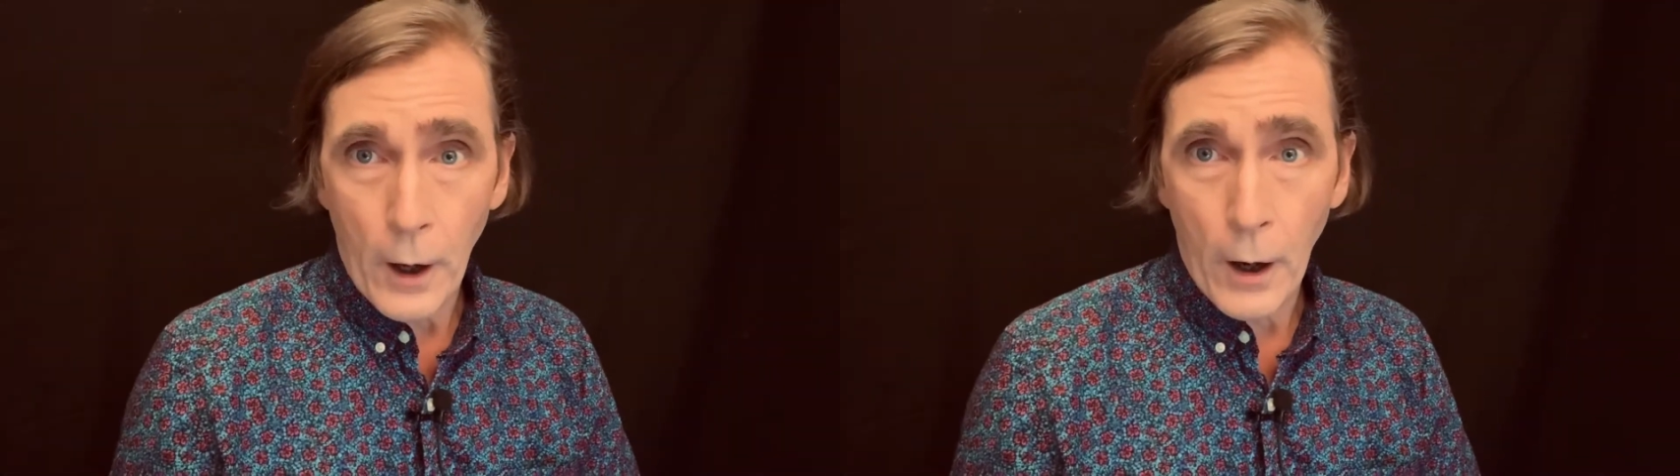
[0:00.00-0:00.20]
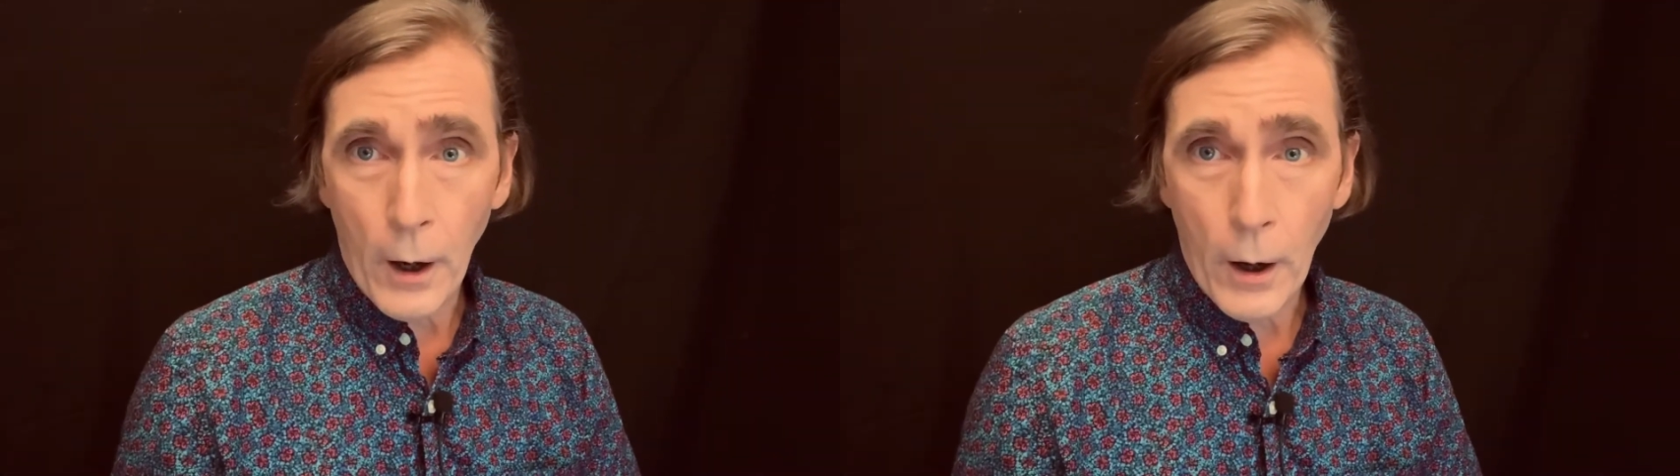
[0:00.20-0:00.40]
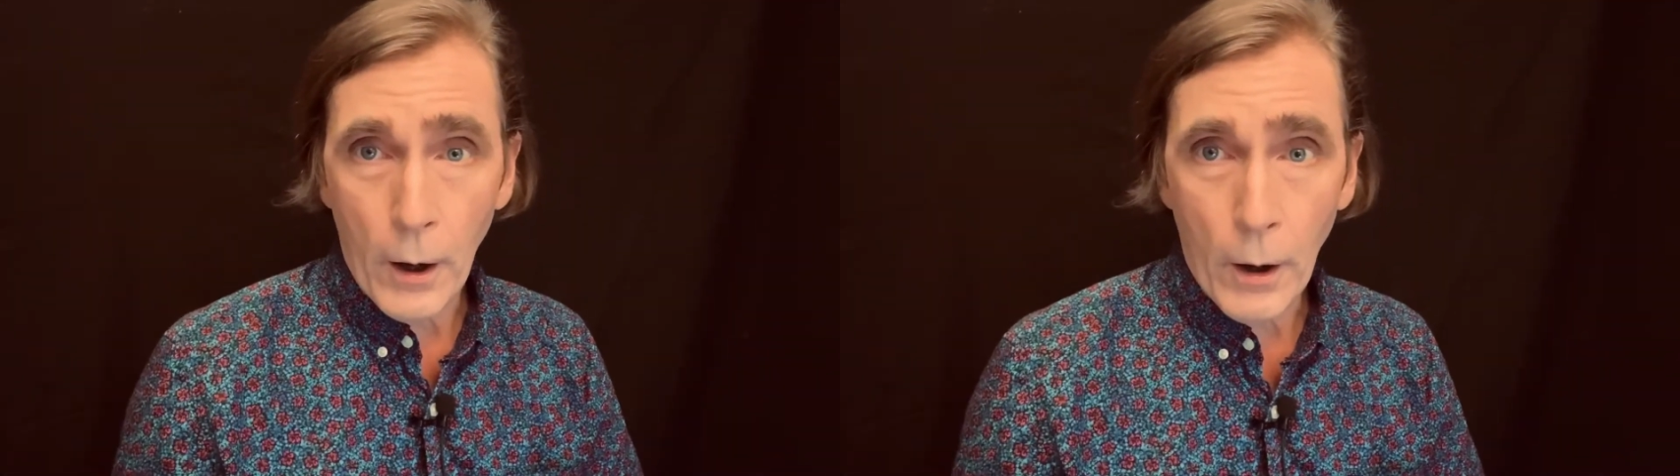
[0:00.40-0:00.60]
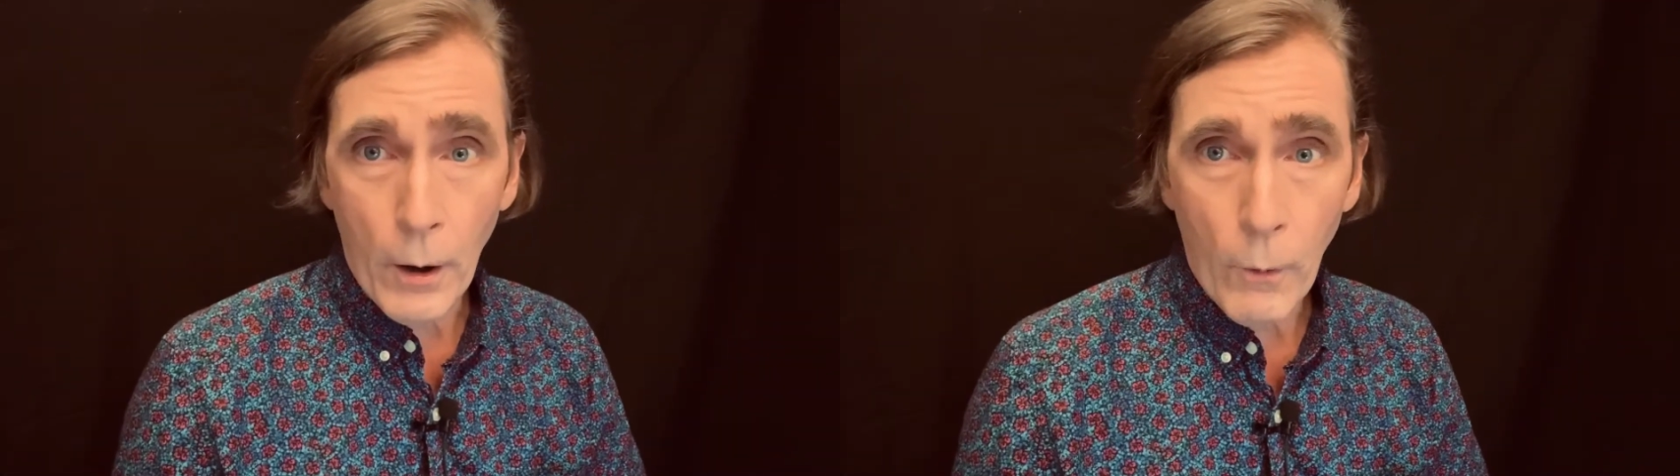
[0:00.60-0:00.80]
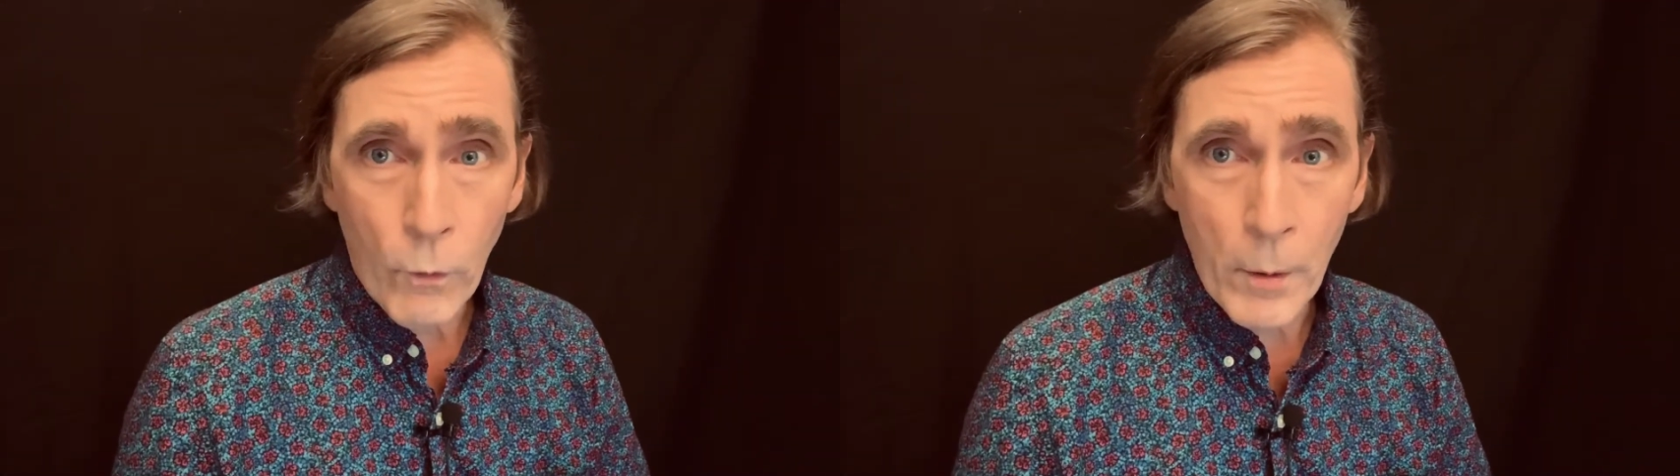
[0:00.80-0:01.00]

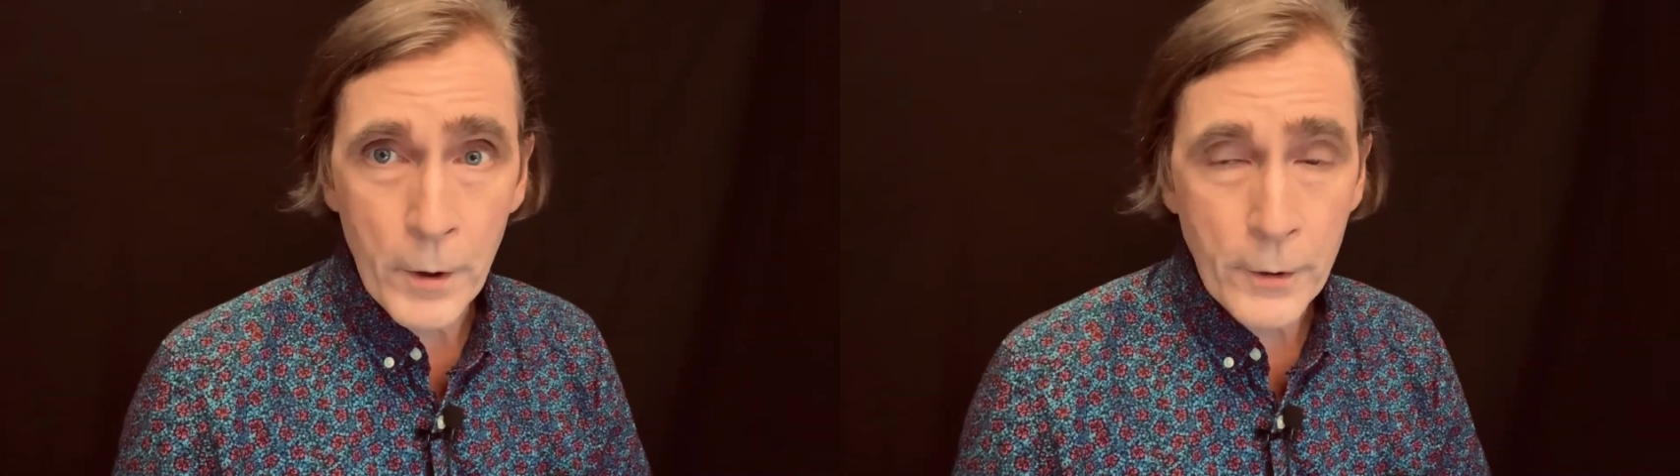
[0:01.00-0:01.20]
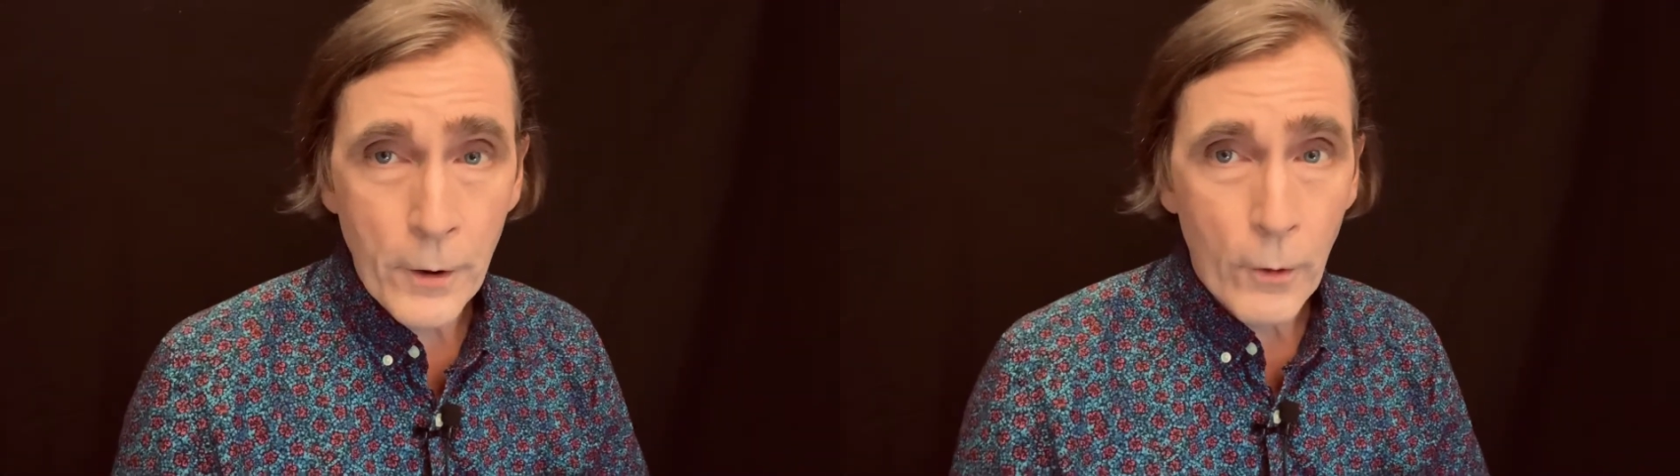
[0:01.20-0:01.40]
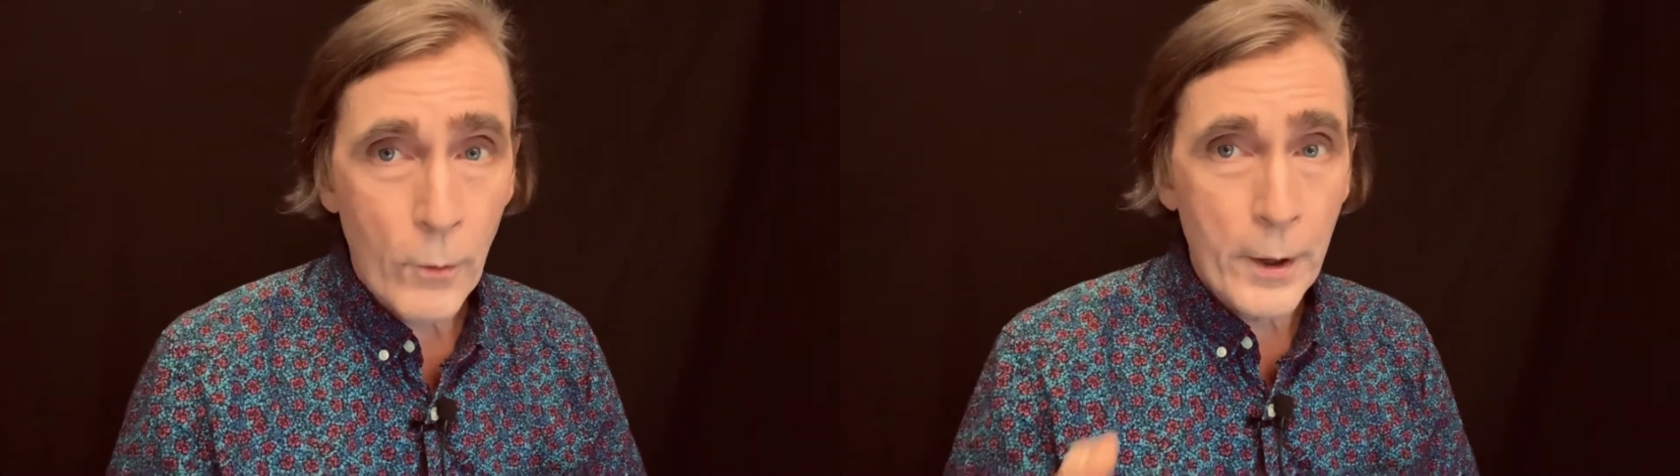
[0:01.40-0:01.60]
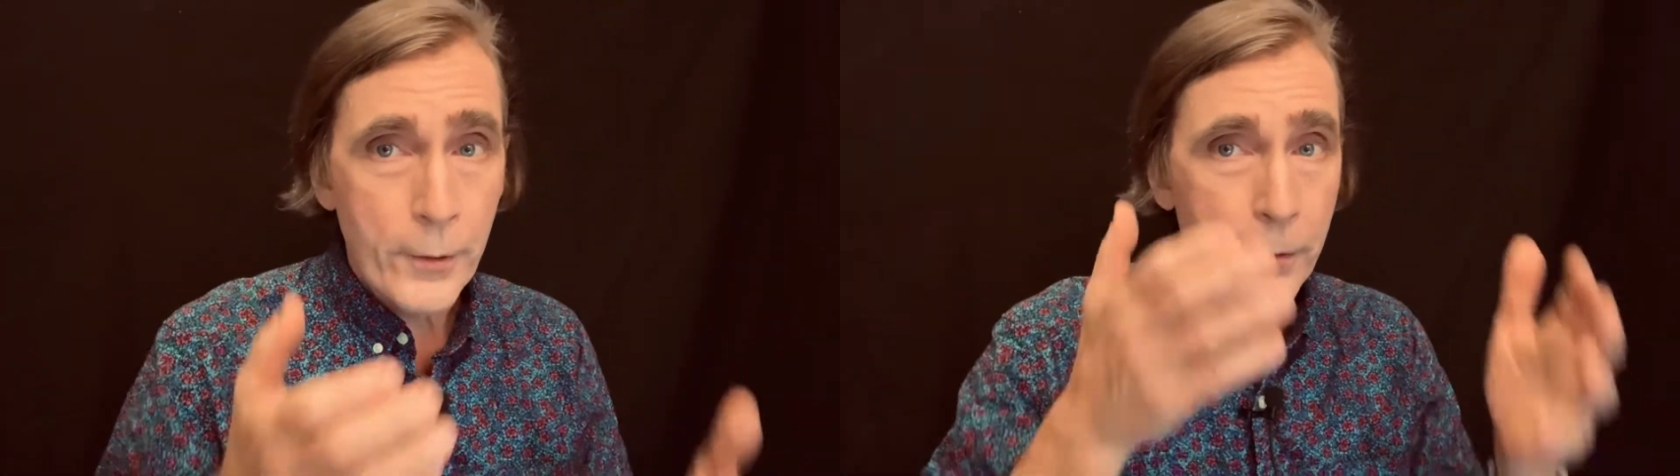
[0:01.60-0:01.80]
woman with,